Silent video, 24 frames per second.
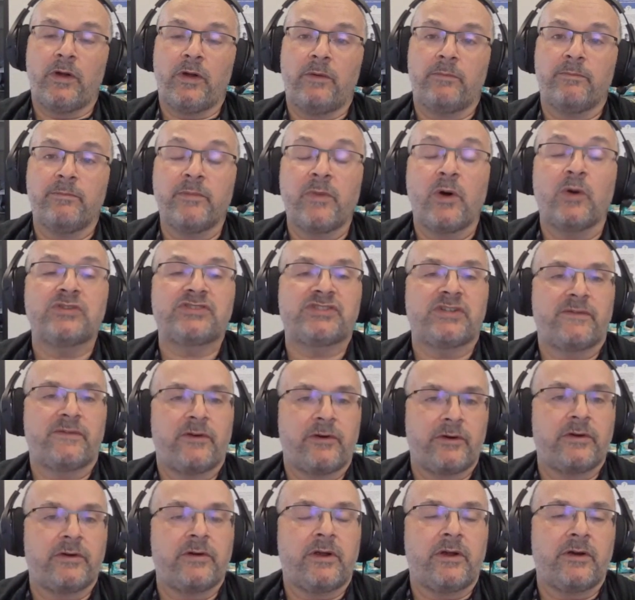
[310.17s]
most of
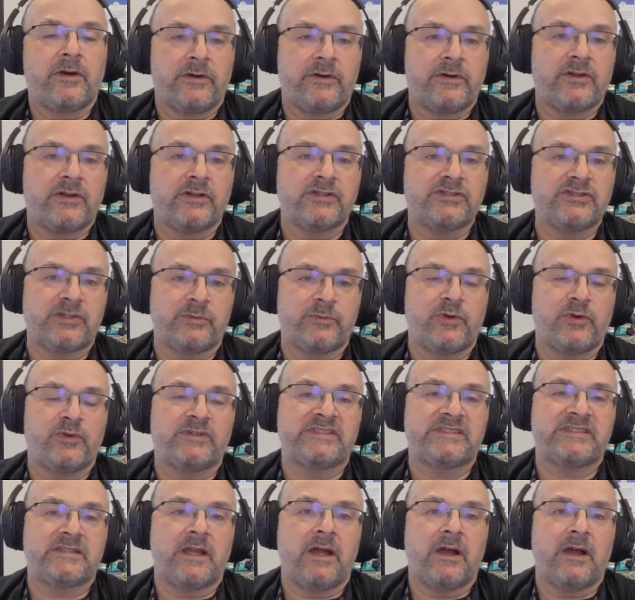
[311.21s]
our
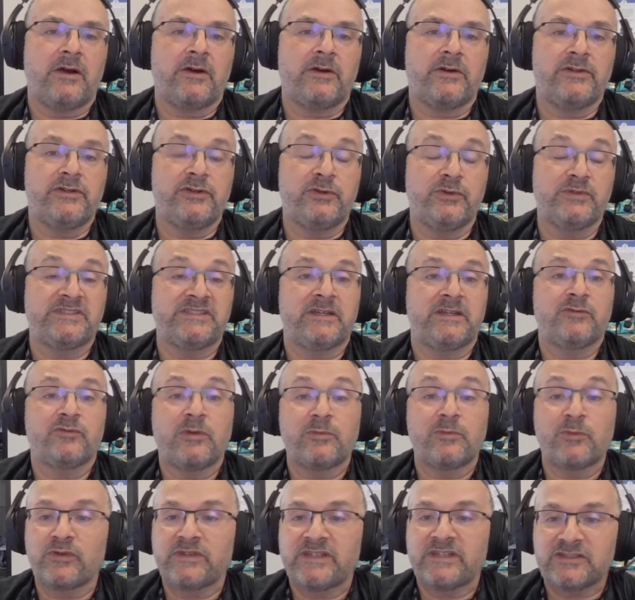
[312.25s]
customers are using
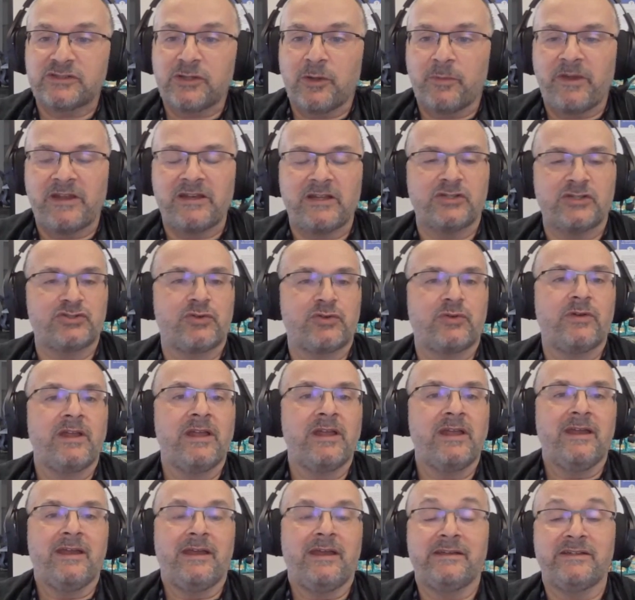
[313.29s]
Remote Desktop Manager,
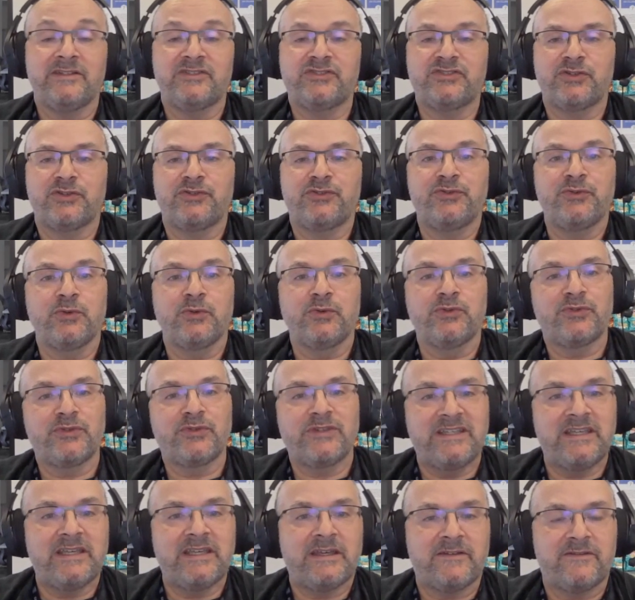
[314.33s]
and it's a tool to
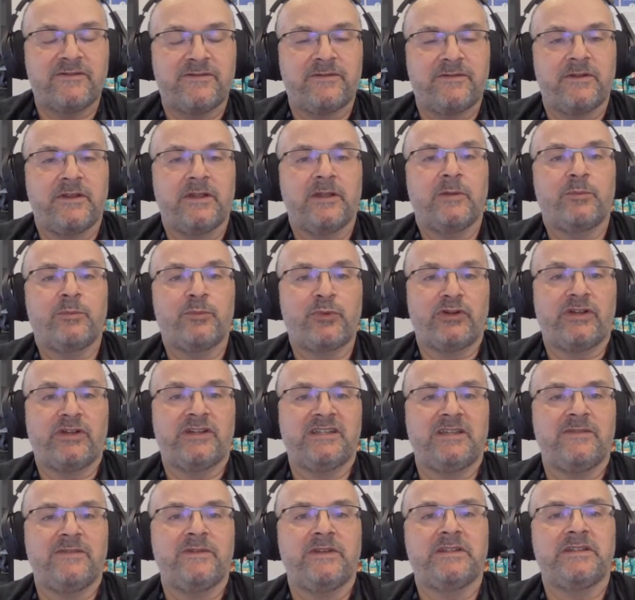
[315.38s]
give
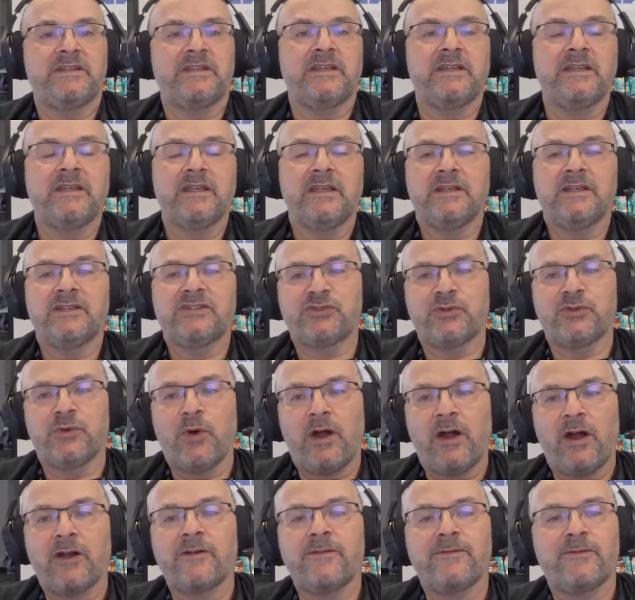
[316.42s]
productivity. So
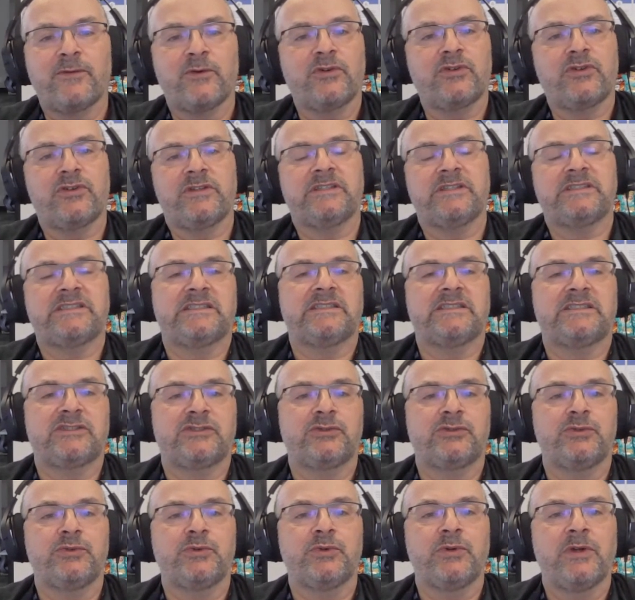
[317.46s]
our focus is
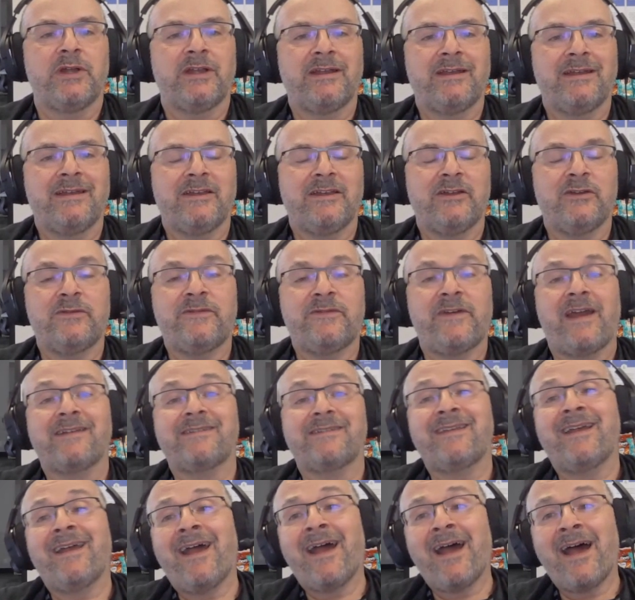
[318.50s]
to, in
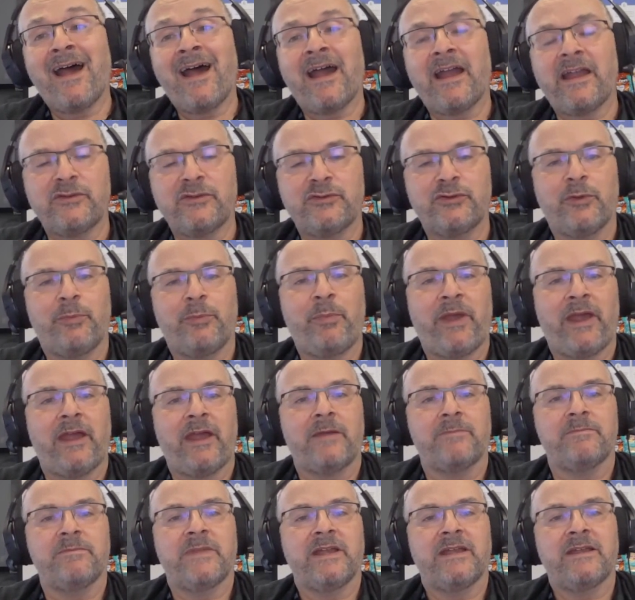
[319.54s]
fact, hide the
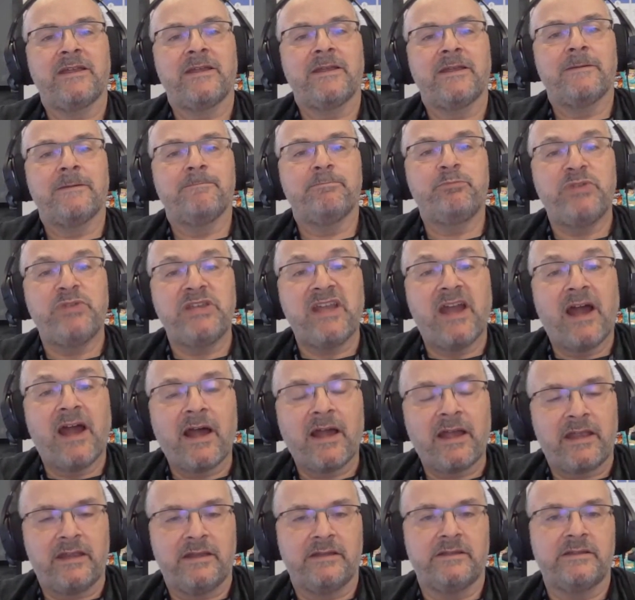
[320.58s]
PAM
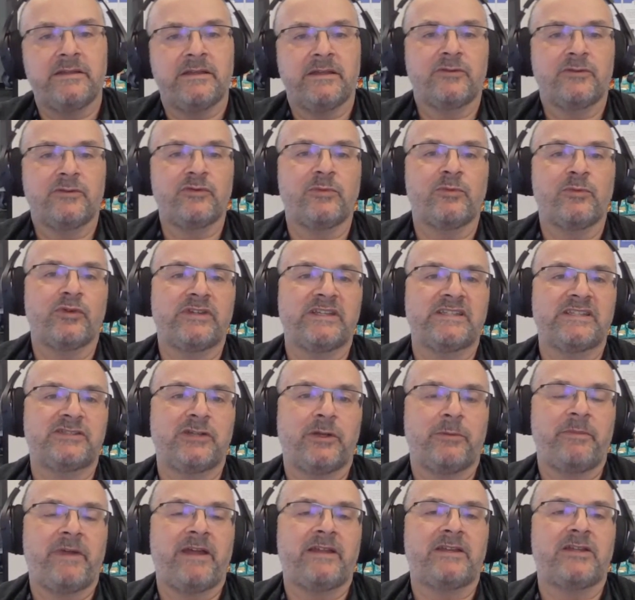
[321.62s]
behind Remote
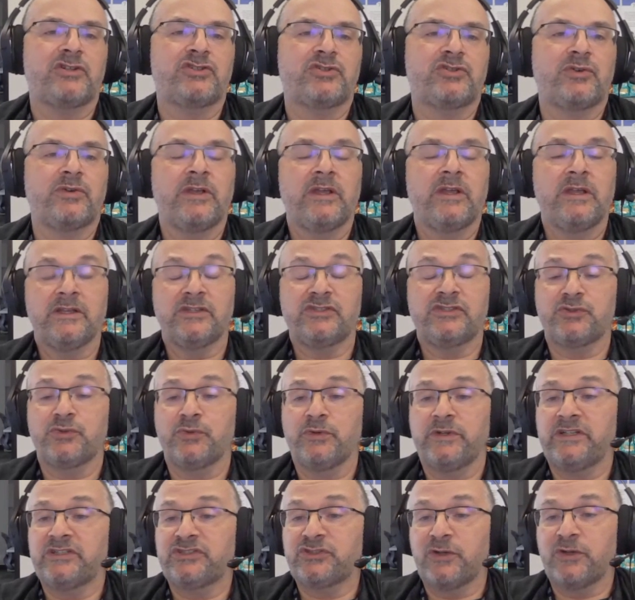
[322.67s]
Desktop Manager.
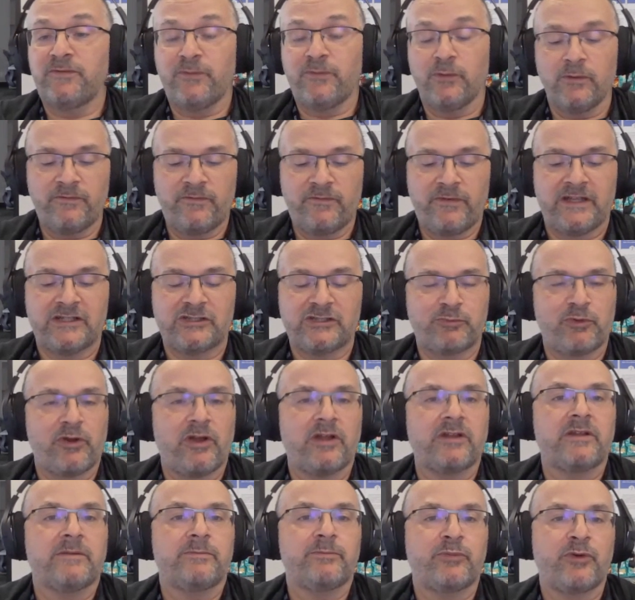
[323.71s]
So it's a full-fledged
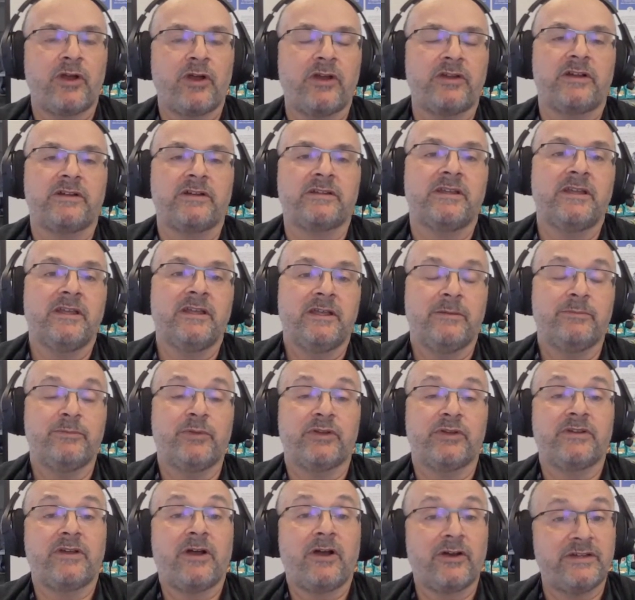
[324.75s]
product,
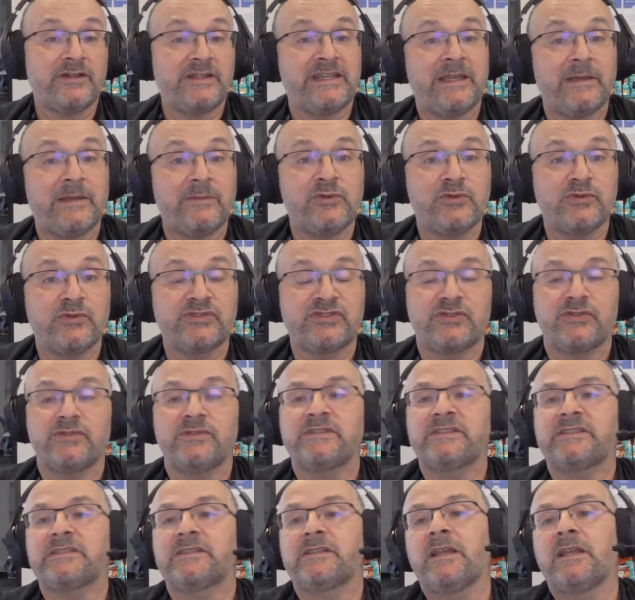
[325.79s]
but RDM
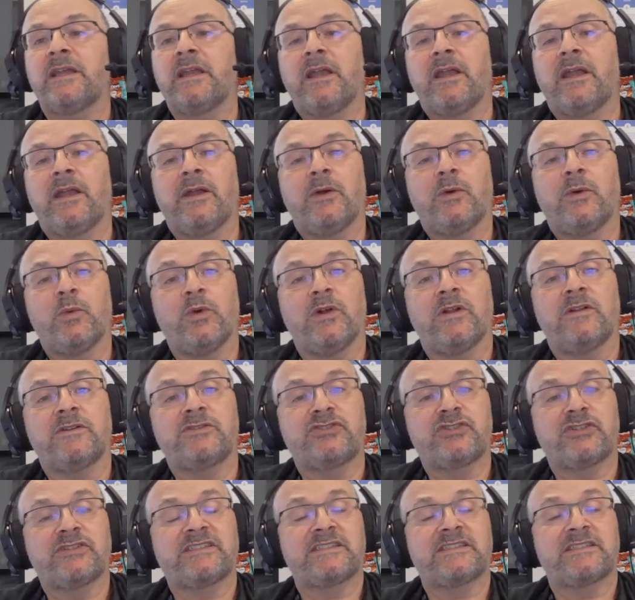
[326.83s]
users will
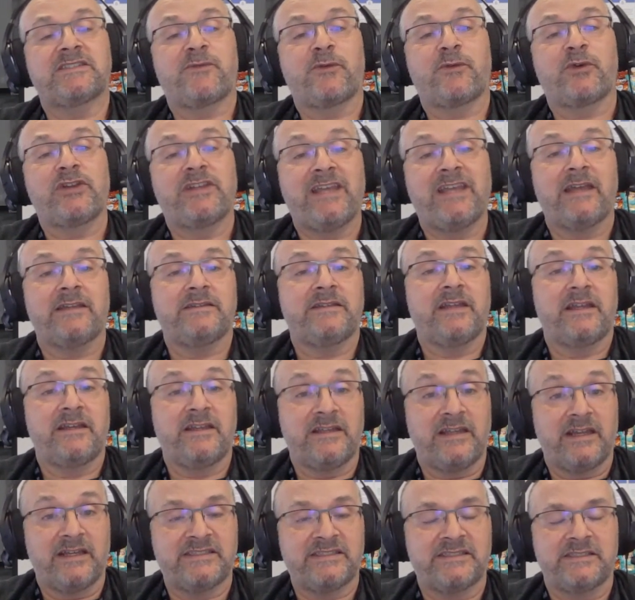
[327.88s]
just forget that
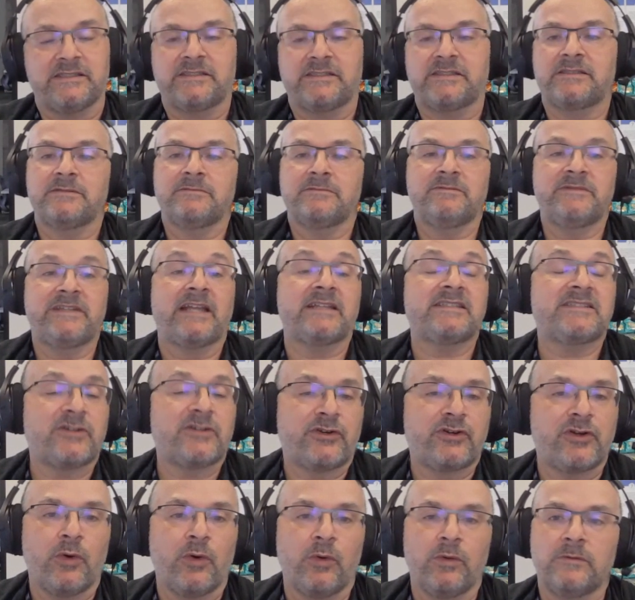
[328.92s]
it exists. That's
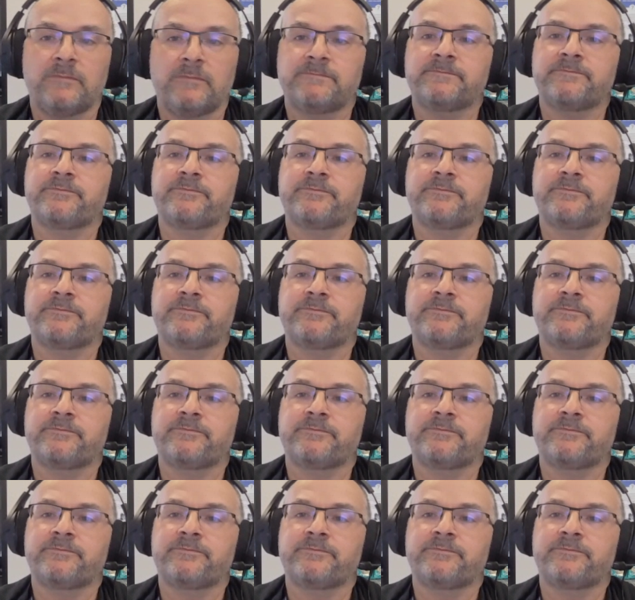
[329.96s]
our goal.